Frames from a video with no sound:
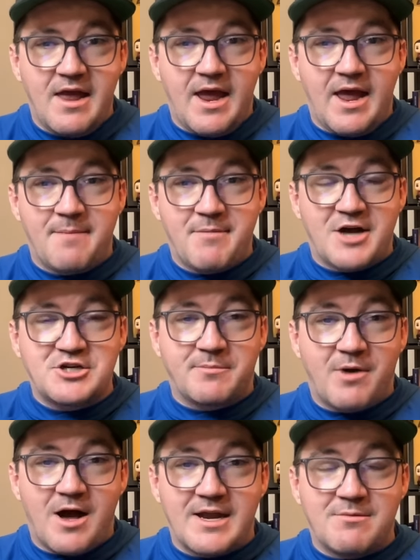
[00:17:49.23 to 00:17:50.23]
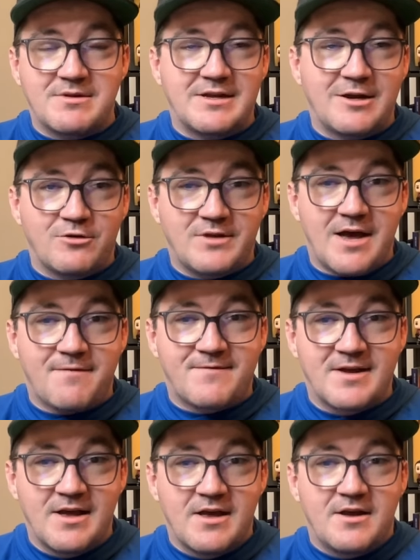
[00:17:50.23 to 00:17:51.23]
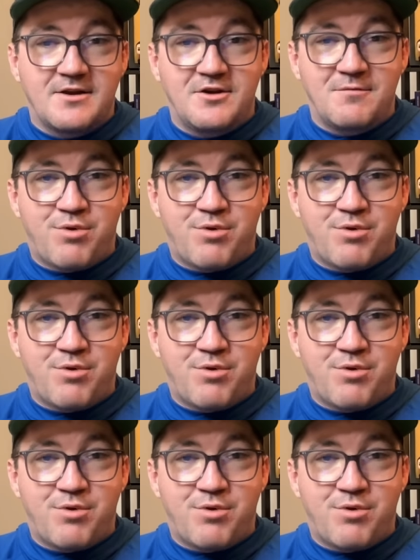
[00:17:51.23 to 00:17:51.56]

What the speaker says: And Mangiapane with a year left, you